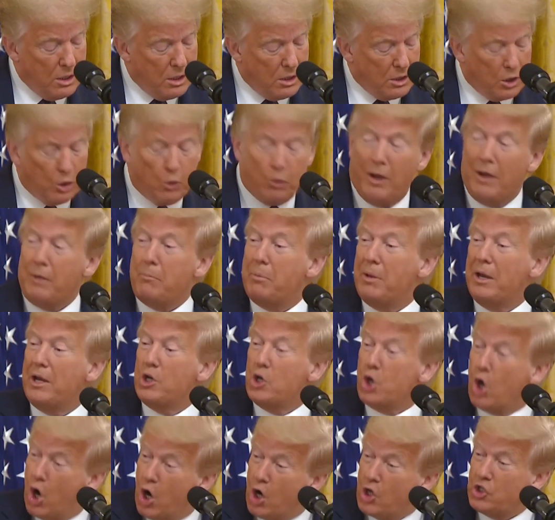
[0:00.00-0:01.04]
the great Ben
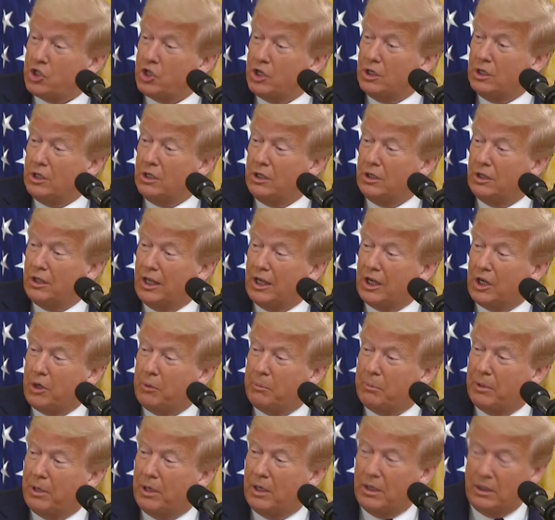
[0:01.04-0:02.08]
Carson. Thank you,
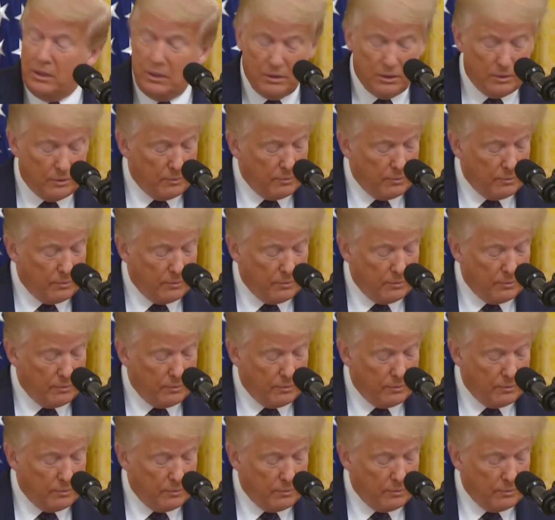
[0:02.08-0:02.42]
Ben.